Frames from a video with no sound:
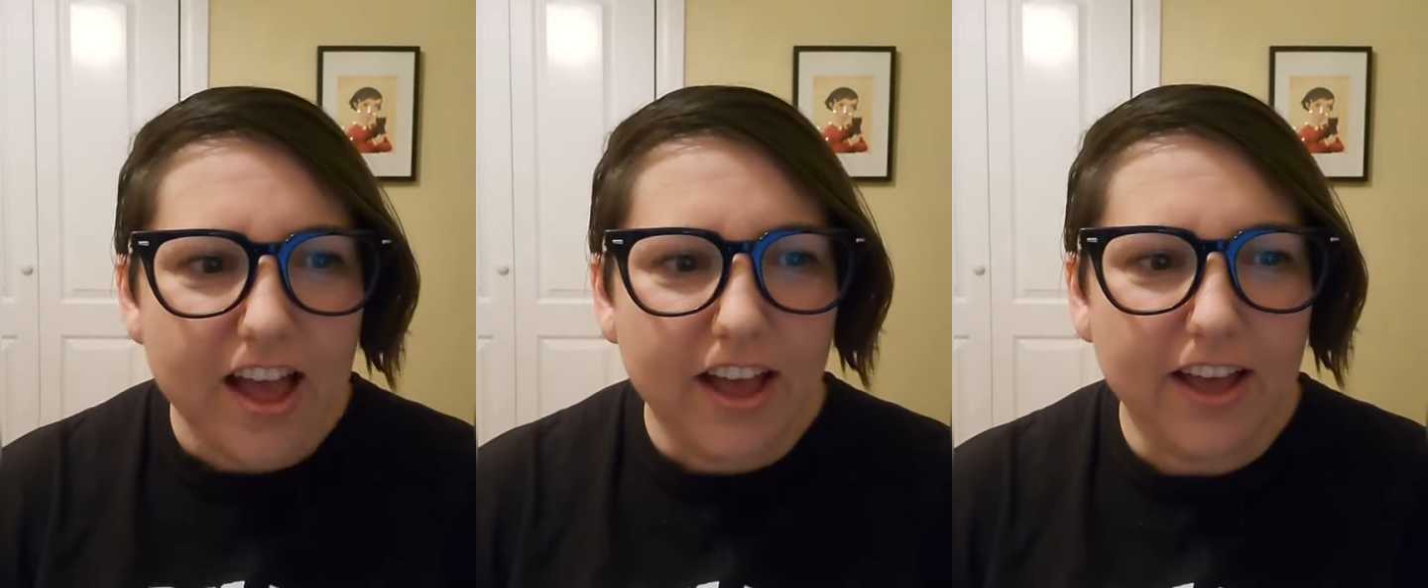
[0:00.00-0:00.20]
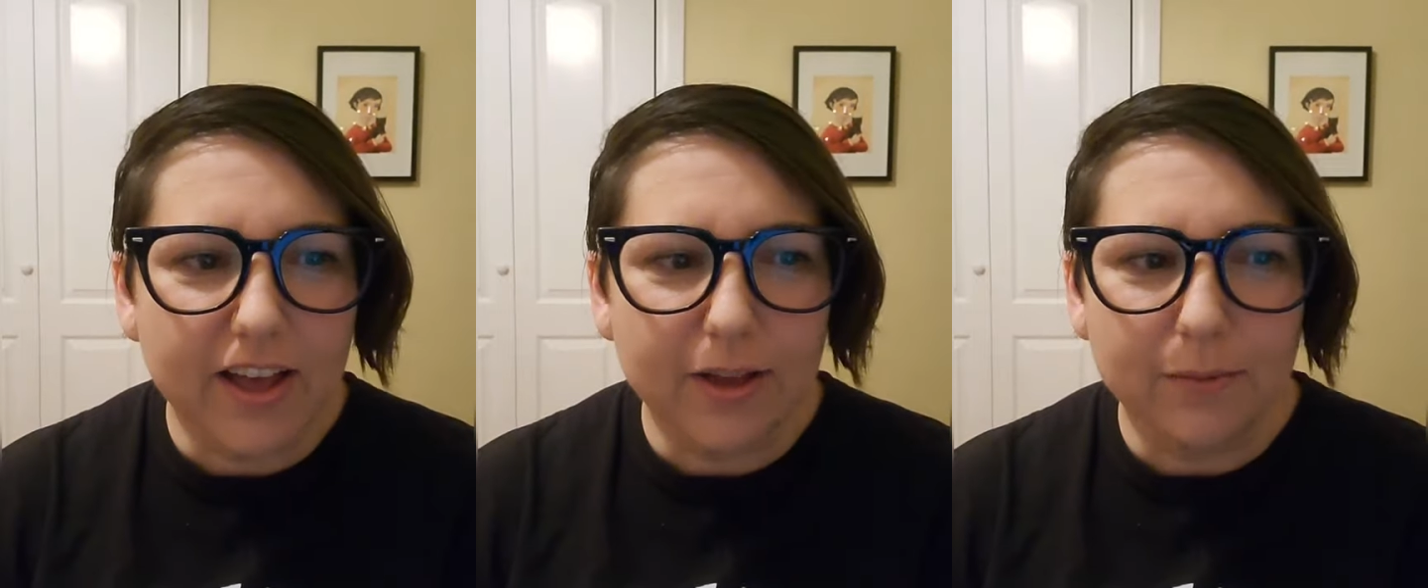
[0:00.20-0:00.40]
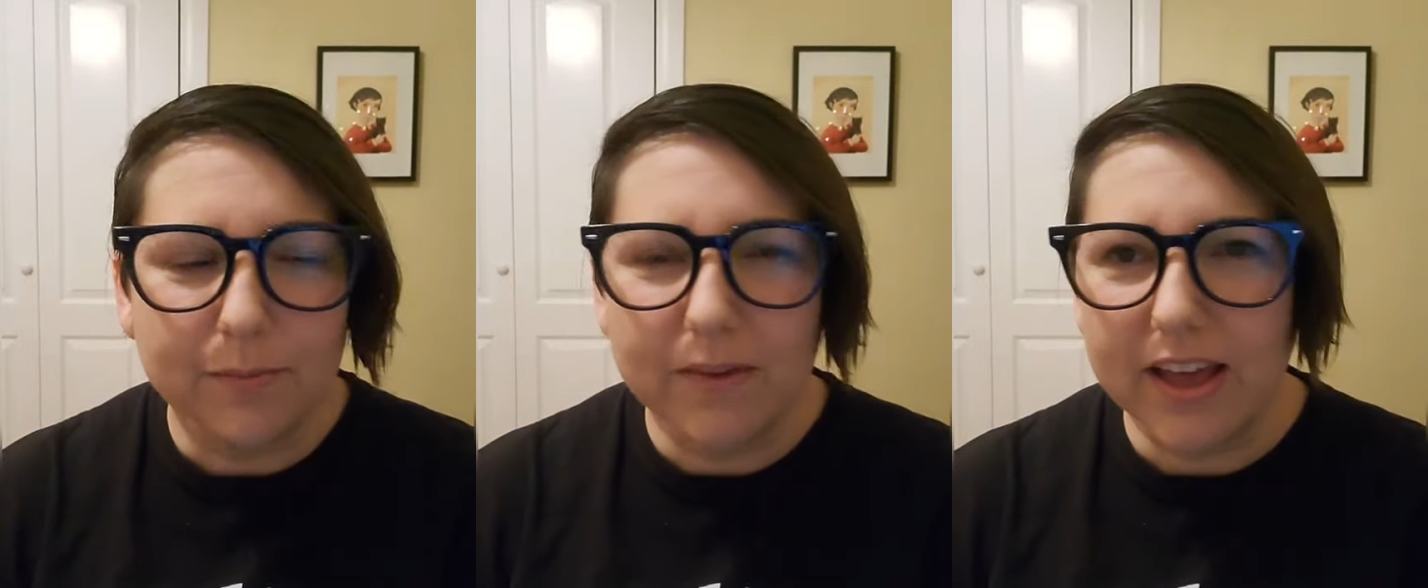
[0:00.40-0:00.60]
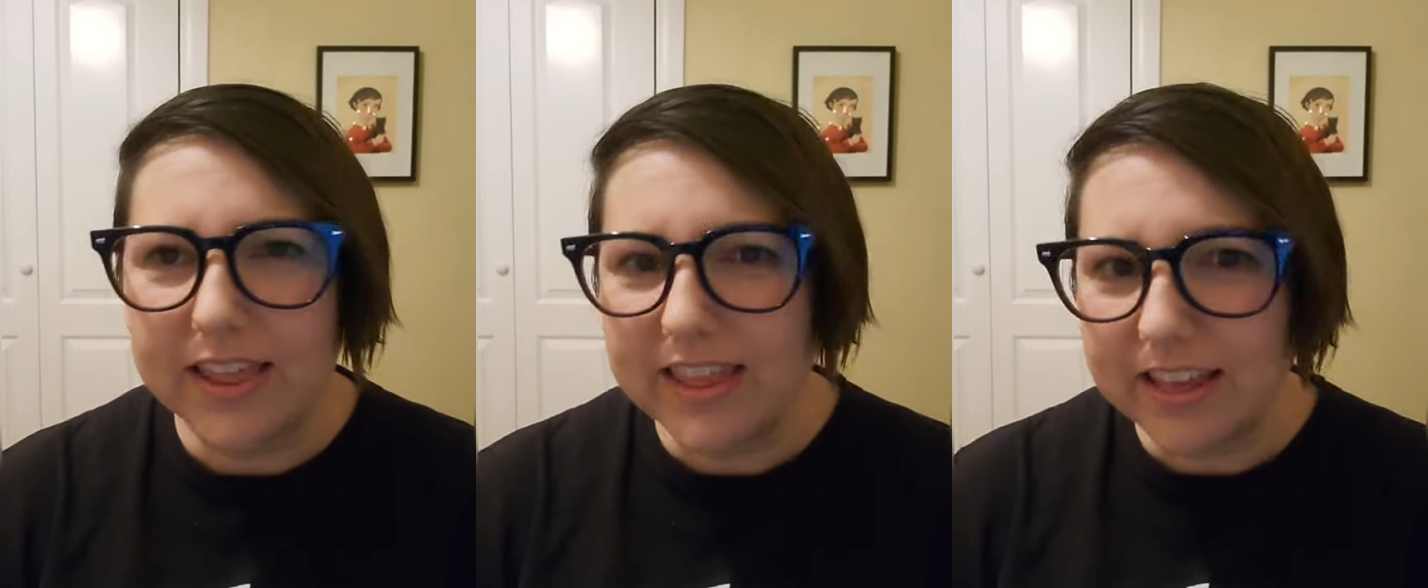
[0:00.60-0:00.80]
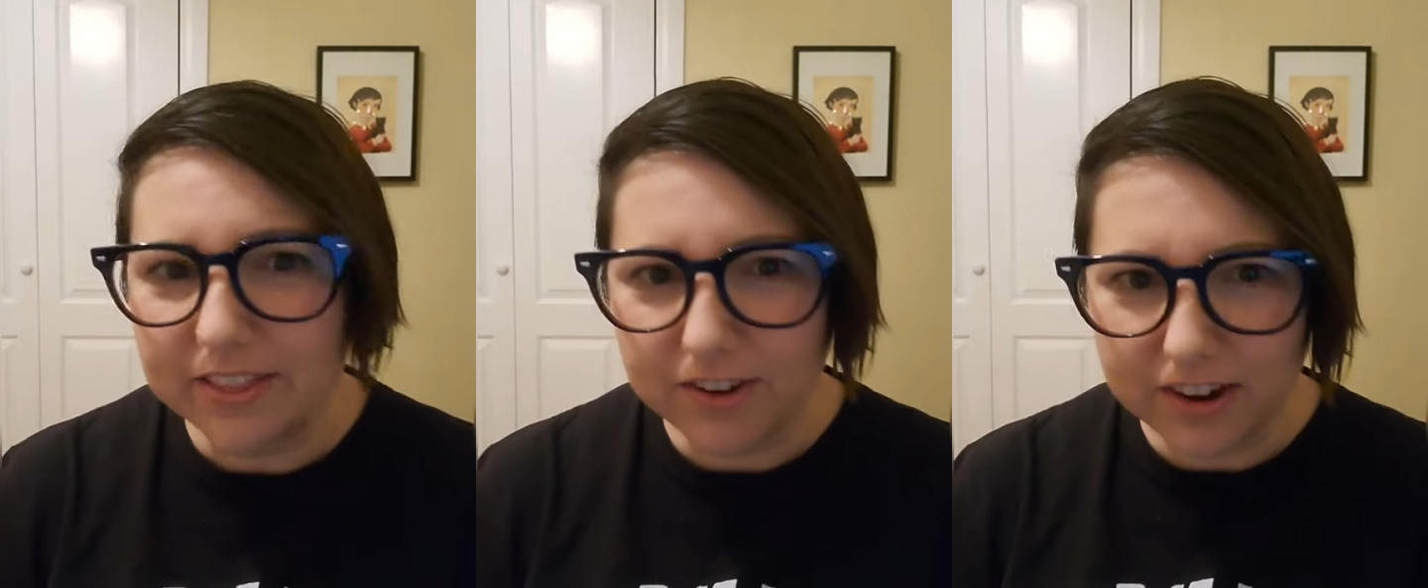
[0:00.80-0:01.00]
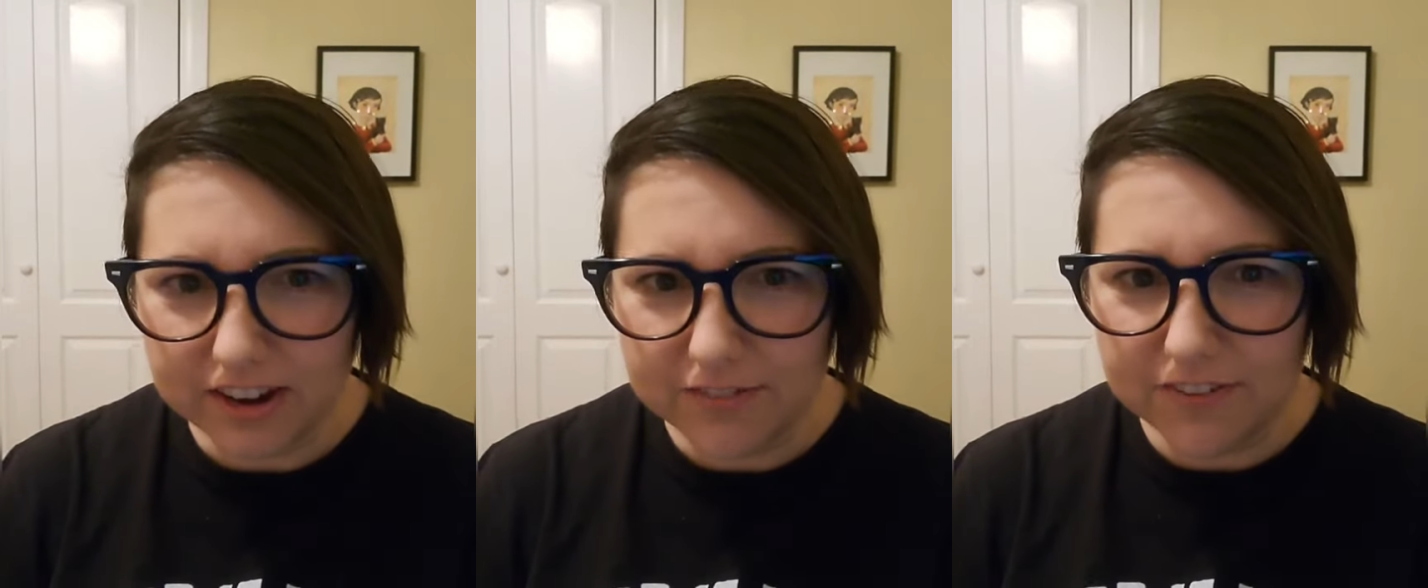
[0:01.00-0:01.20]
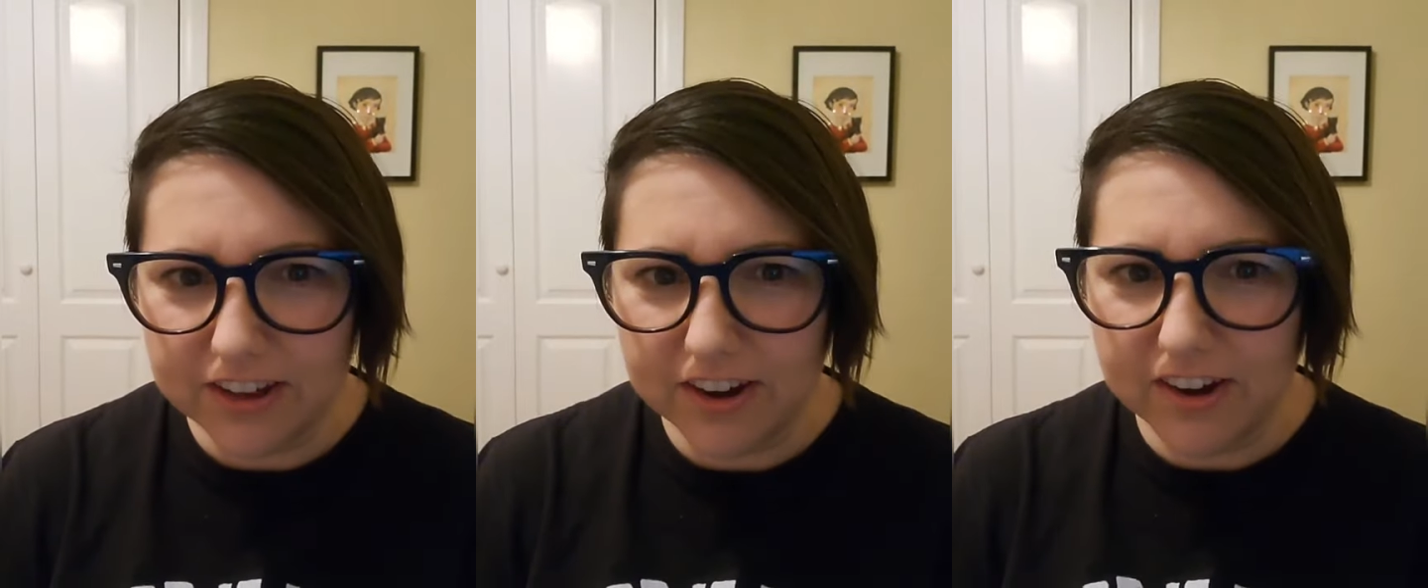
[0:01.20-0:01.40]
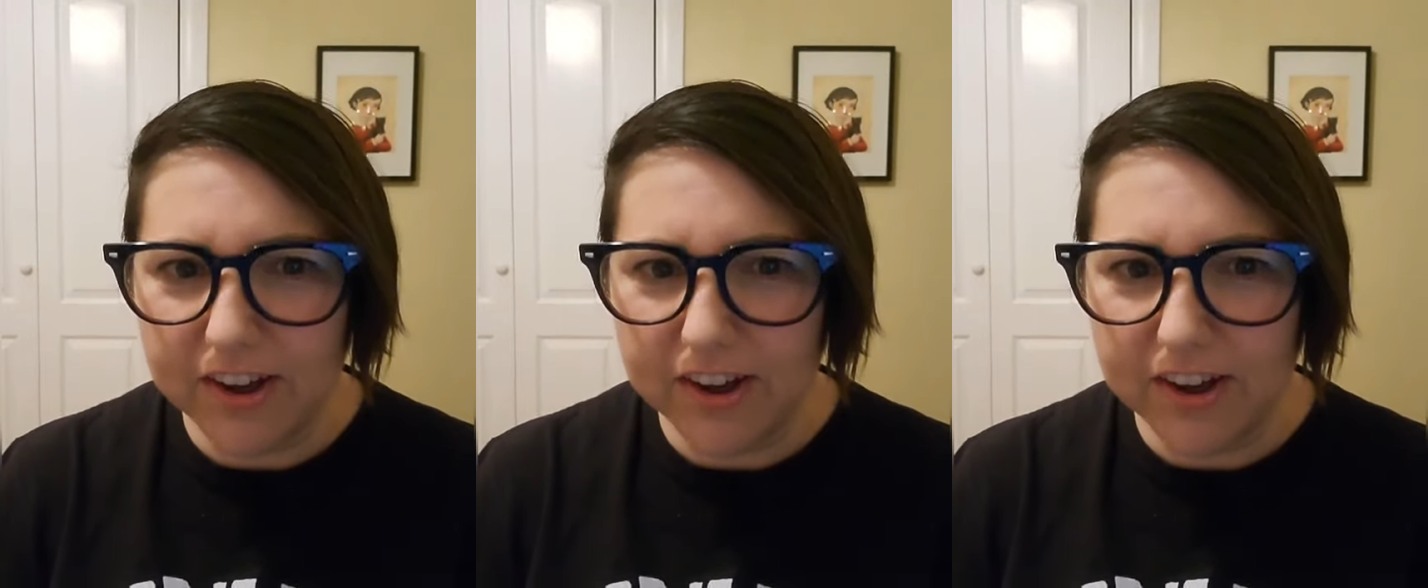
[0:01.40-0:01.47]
I think they're gonna figure